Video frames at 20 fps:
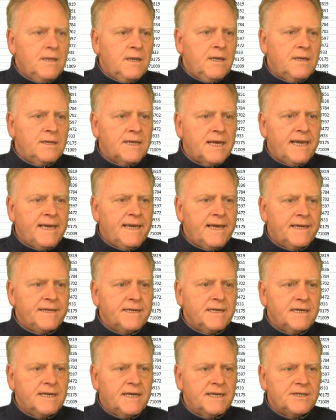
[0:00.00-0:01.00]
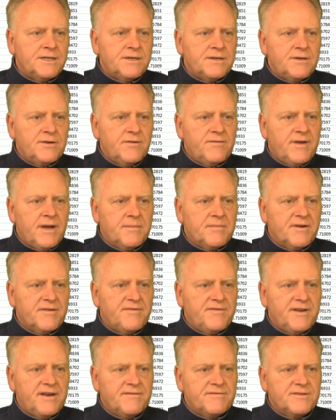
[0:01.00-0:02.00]
and I ended on November
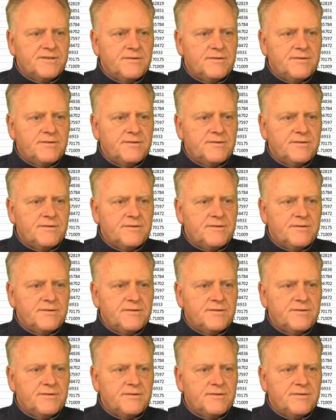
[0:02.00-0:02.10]
5th,